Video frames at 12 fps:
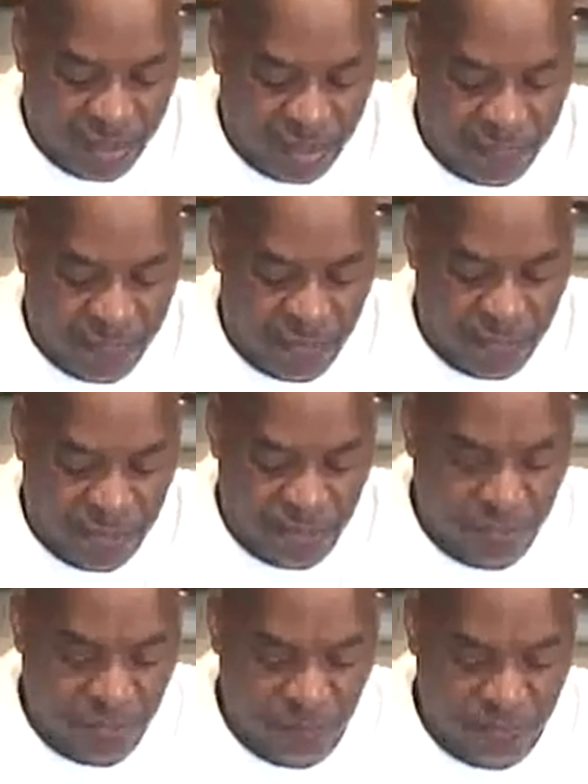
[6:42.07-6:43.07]
I'm going
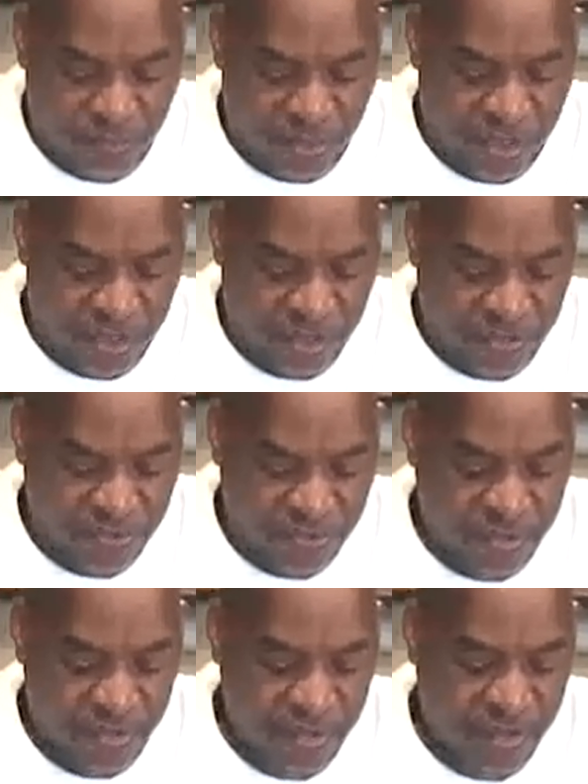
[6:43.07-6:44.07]
to bring
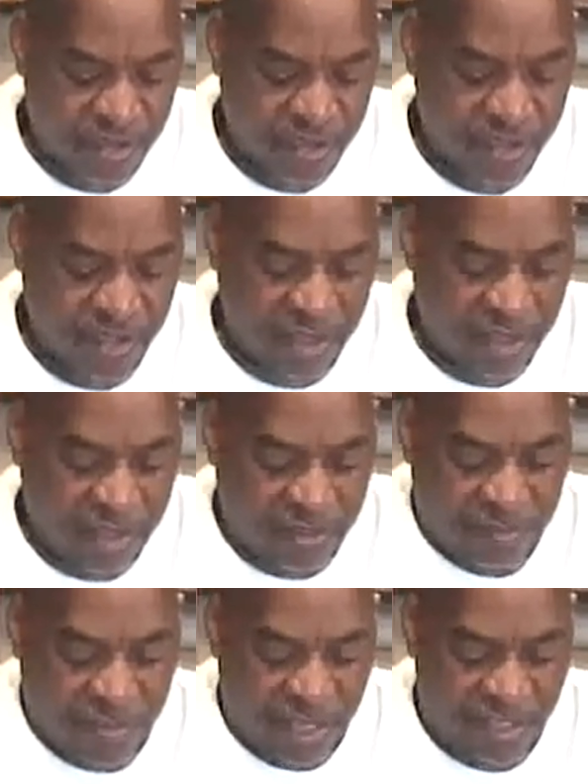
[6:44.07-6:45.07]
this,
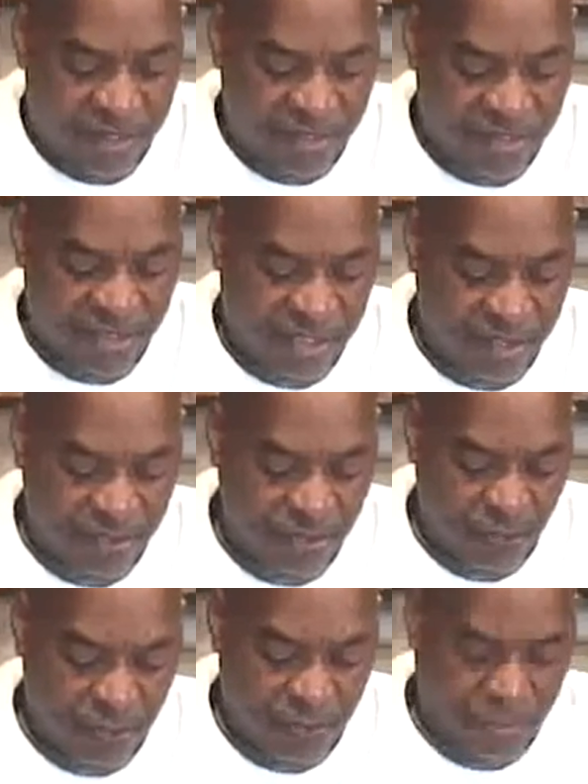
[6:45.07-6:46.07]
make this into
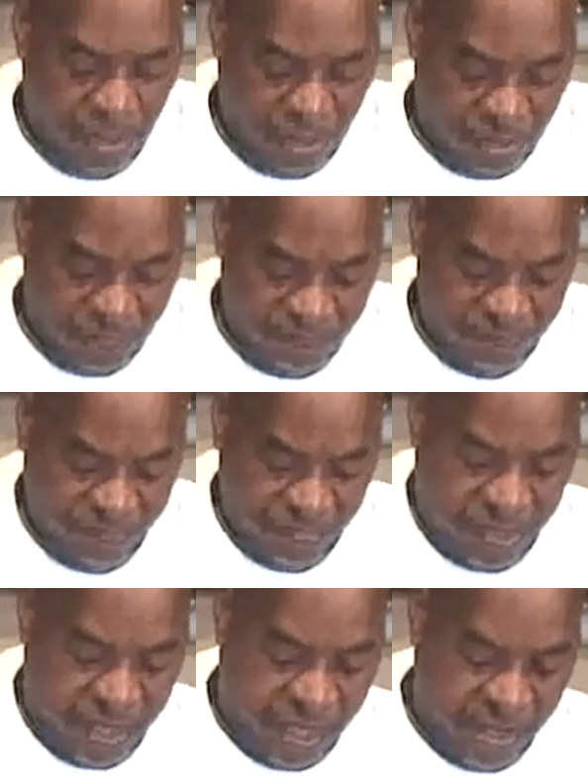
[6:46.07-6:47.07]
a ball
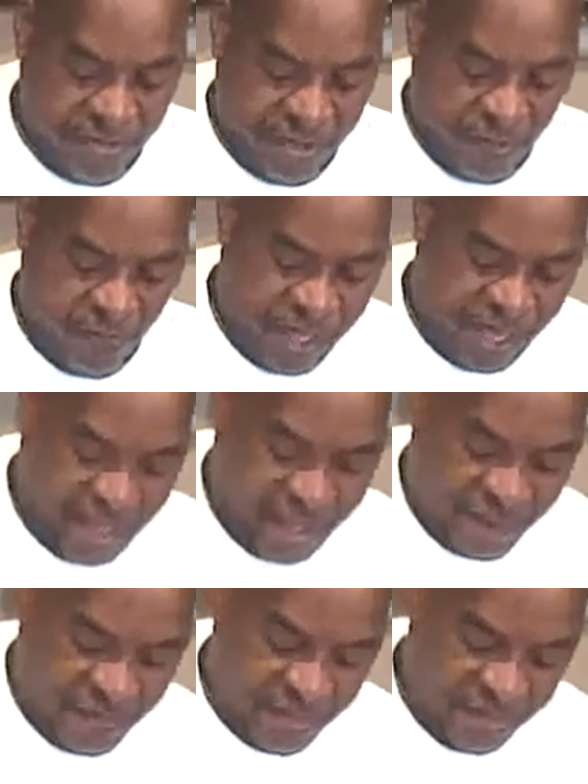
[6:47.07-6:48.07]
now that we
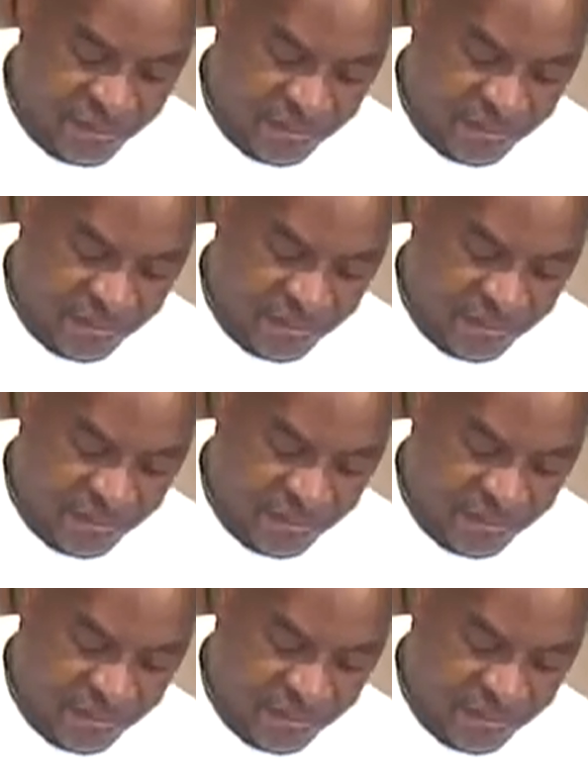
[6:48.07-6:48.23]
have it